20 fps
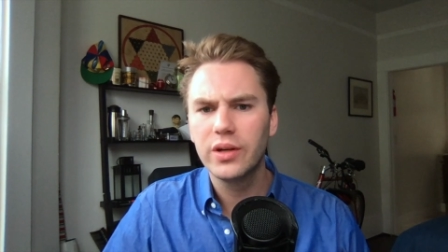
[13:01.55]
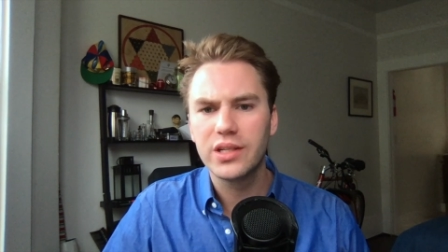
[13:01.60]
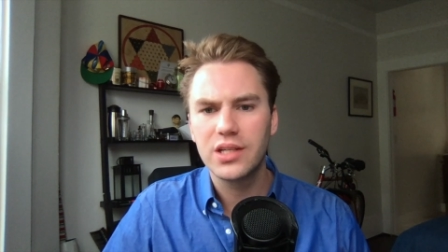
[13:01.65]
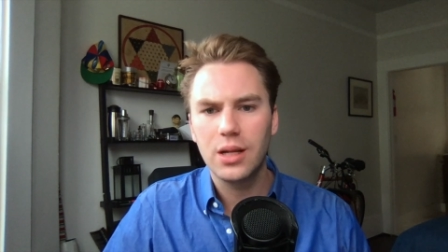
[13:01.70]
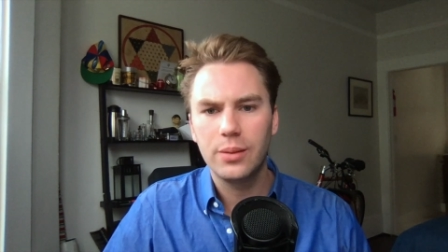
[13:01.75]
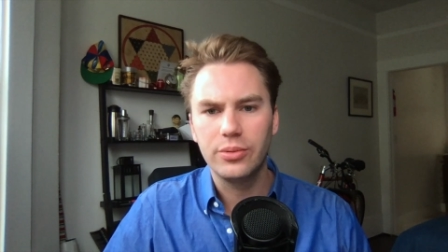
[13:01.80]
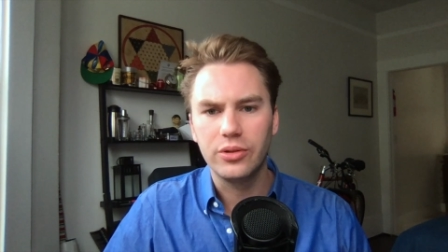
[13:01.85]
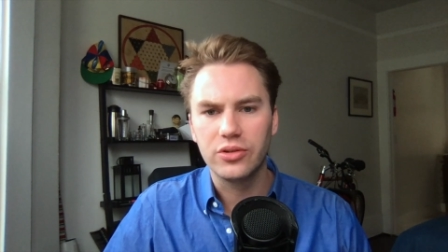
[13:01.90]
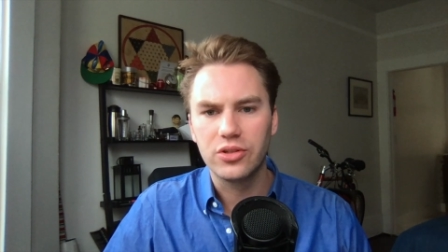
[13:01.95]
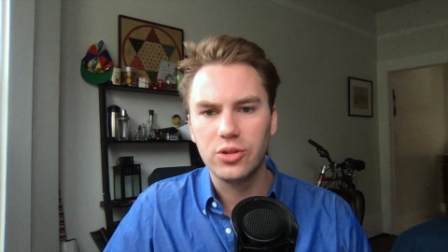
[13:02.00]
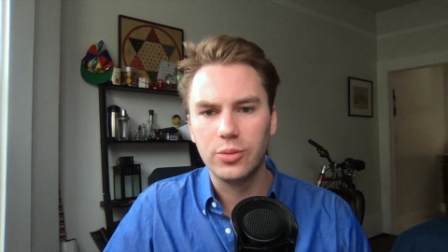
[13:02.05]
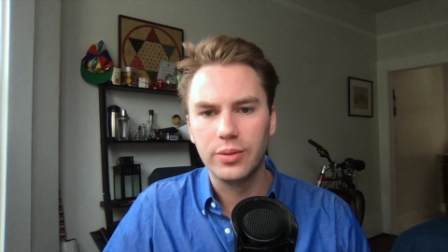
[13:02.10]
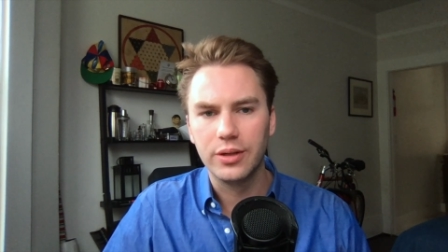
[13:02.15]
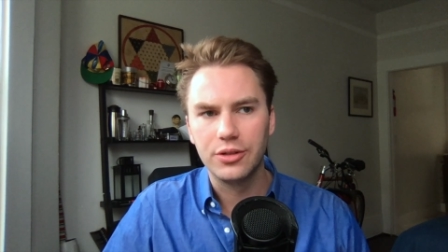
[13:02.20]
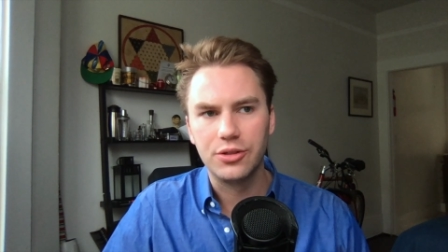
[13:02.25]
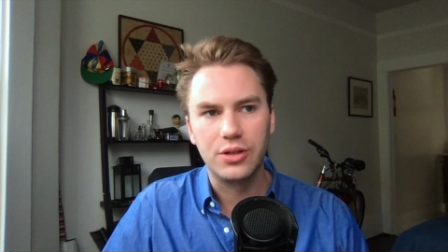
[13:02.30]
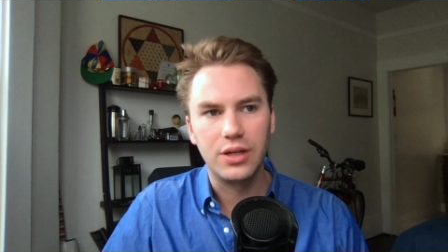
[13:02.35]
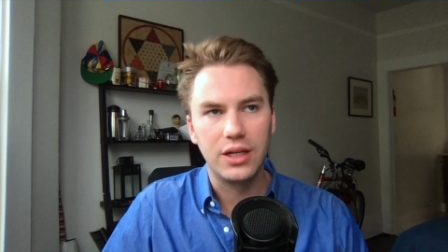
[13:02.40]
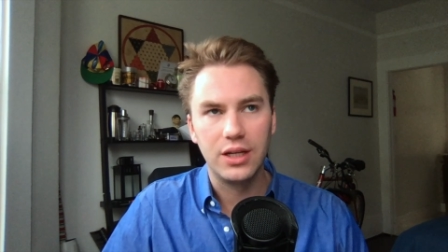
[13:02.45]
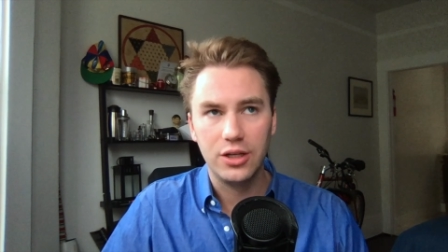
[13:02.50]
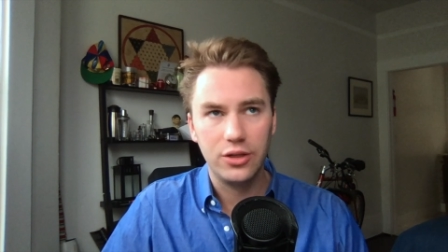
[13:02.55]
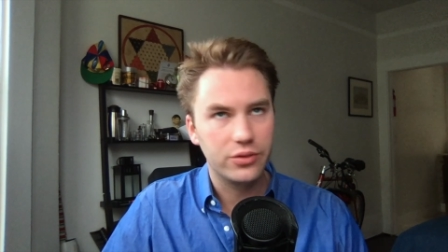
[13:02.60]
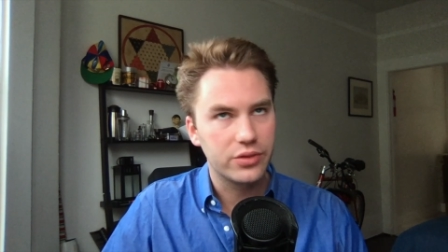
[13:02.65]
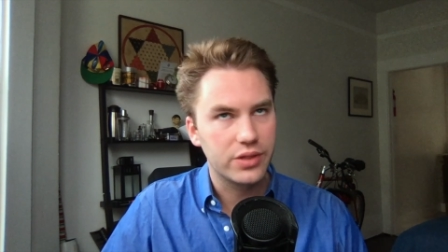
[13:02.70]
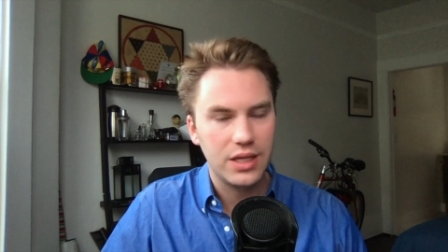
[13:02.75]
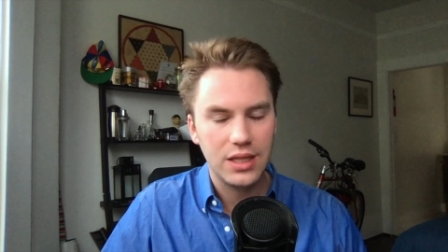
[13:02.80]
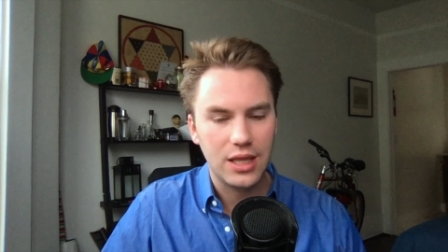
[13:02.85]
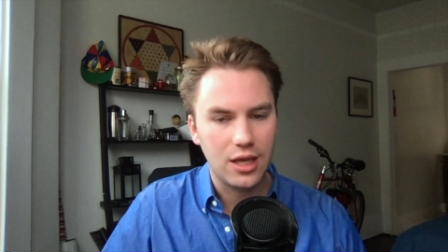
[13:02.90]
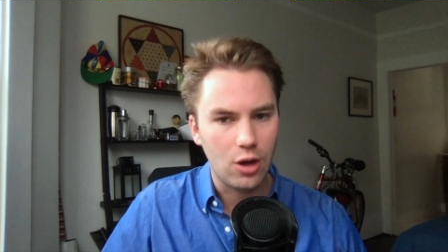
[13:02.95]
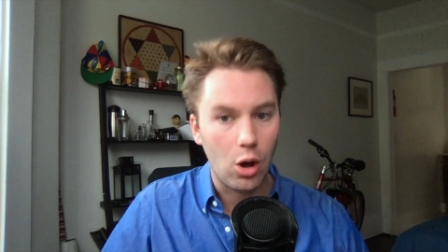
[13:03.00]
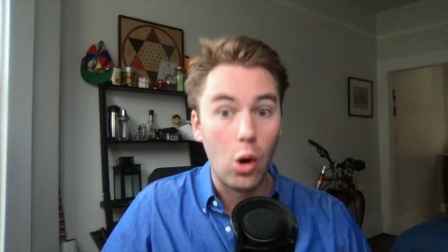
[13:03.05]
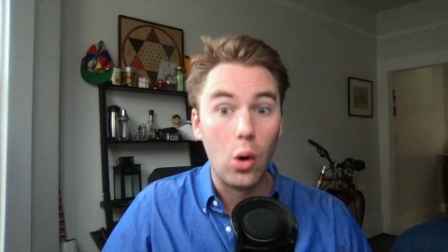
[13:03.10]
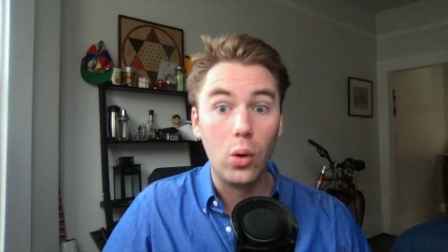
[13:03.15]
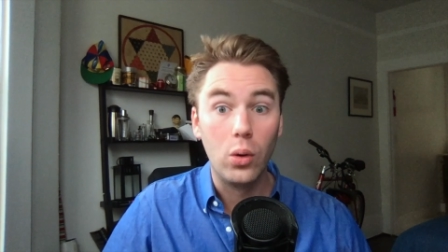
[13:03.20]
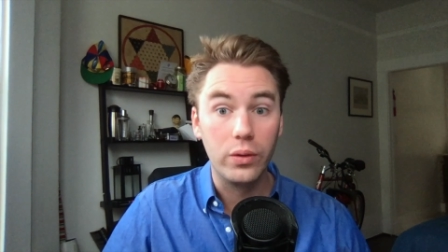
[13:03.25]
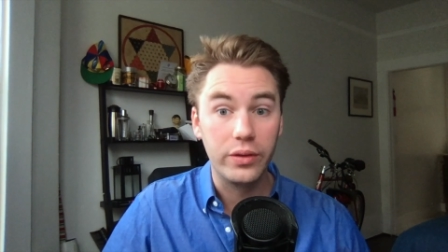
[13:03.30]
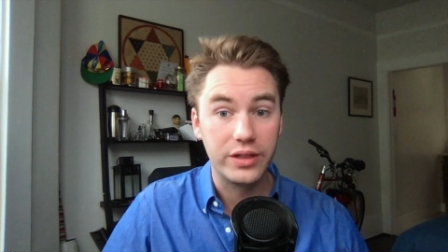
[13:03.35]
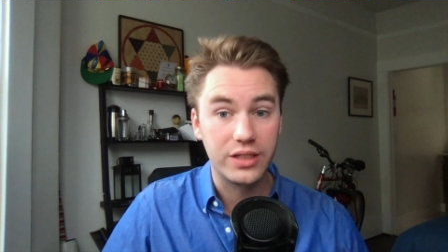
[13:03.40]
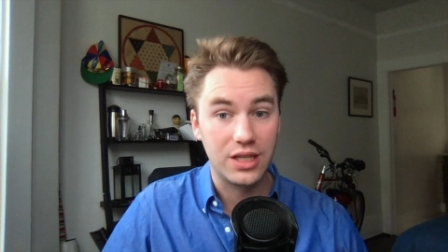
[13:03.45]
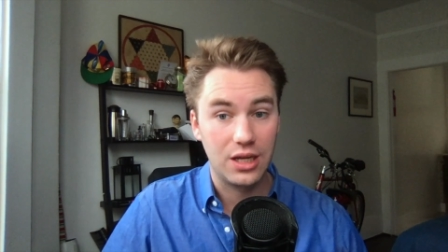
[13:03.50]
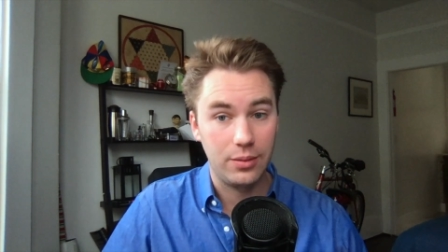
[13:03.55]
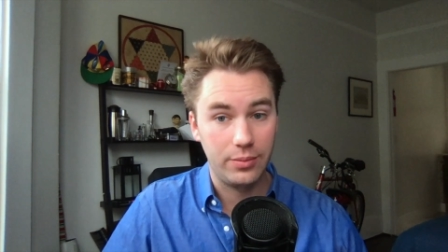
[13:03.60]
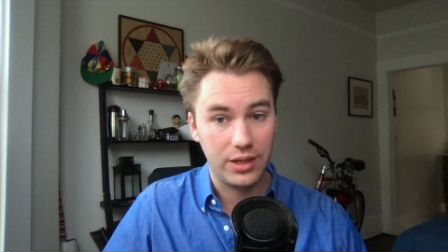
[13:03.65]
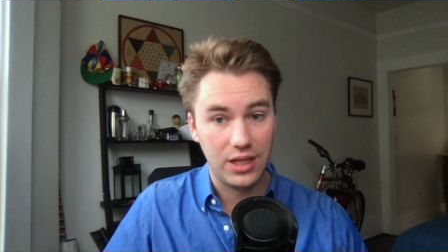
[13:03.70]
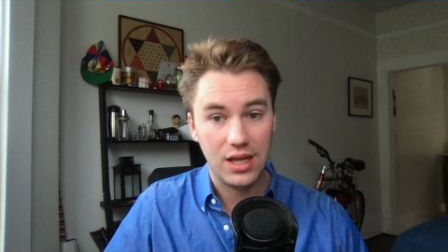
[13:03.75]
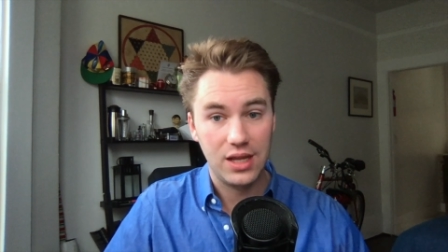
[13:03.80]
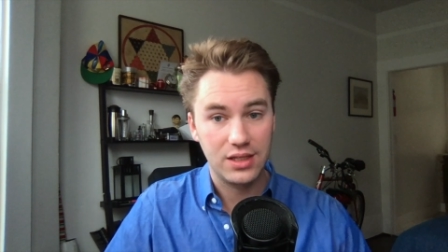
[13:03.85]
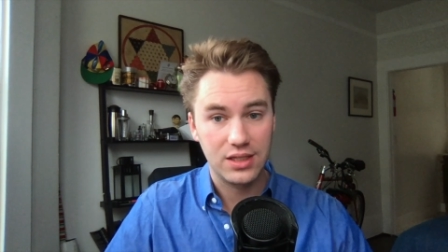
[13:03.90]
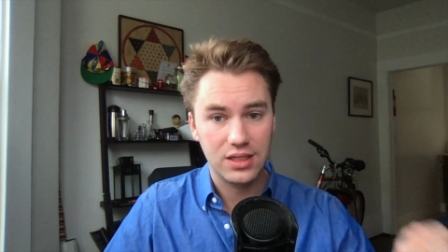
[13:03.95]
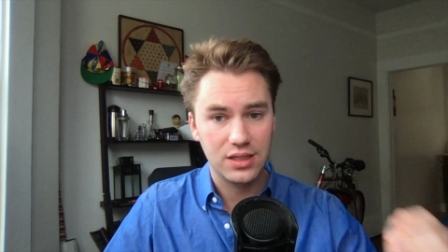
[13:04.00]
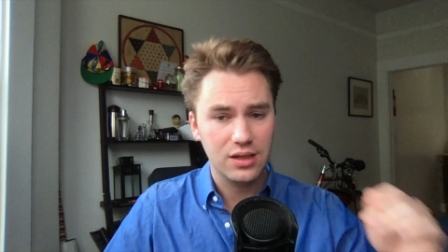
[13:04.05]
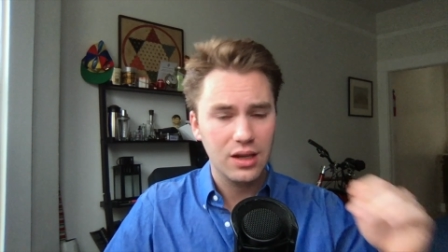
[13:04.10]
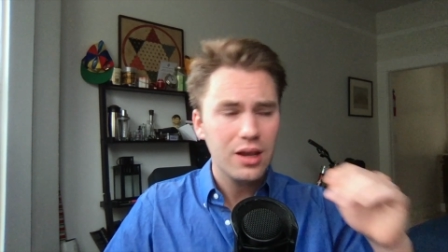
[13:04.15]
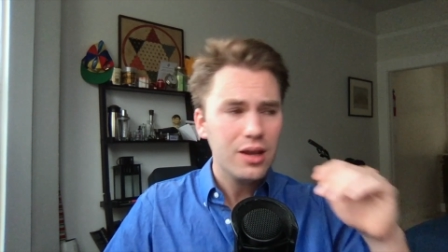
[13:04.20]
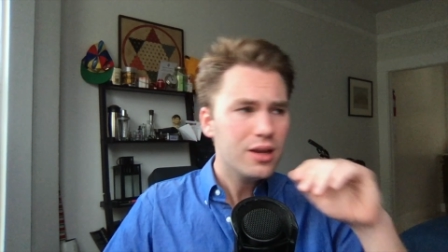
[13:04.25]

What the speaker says: estoppel is super interesting, and you'll see that all the time in cases.